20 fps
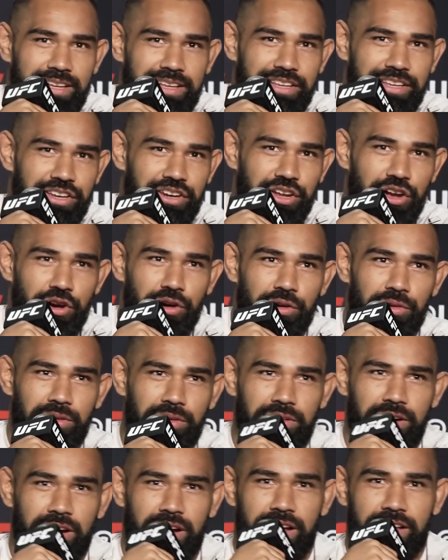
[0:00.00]
You
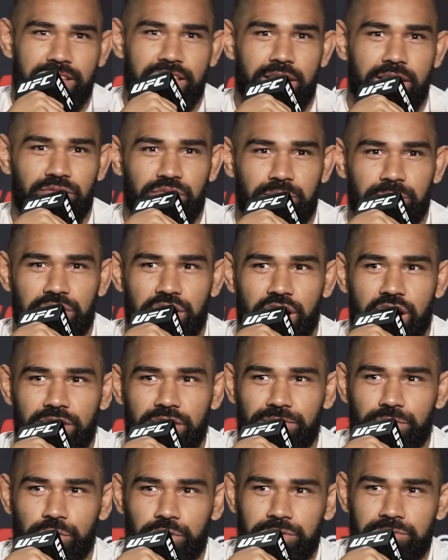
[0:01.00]
know, I came from a law
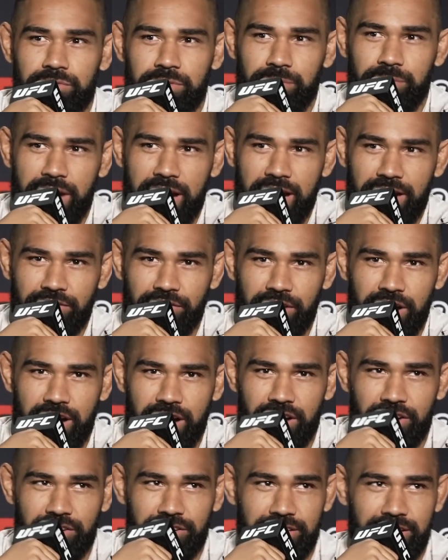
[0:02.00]
enforcement
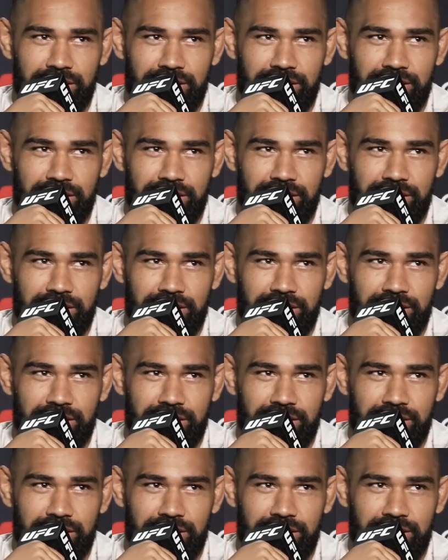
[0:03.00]
background,